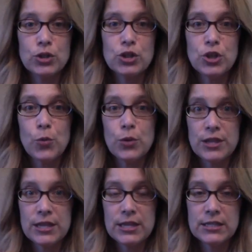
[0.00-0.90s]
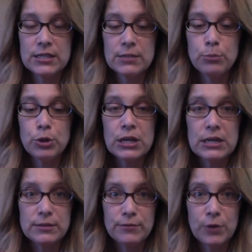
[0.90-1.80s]
So this book
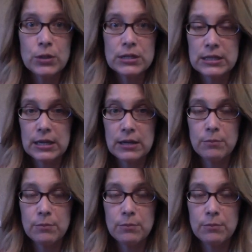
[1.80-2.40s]
is focusing